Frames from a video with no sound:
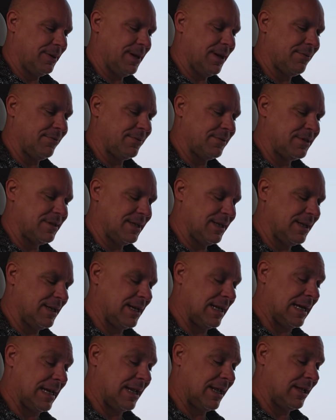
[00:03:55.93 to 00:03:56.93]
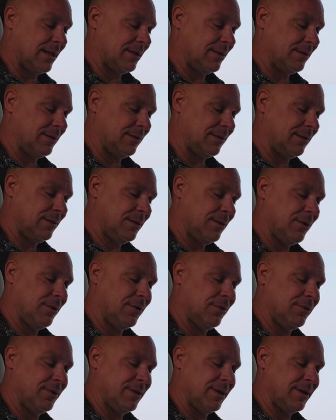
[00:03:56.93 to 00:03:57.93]
Never seen an end,
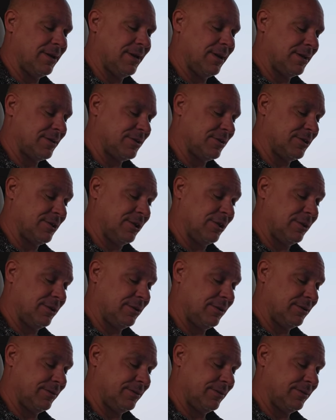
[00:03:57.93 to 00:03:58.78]
only the next dawn.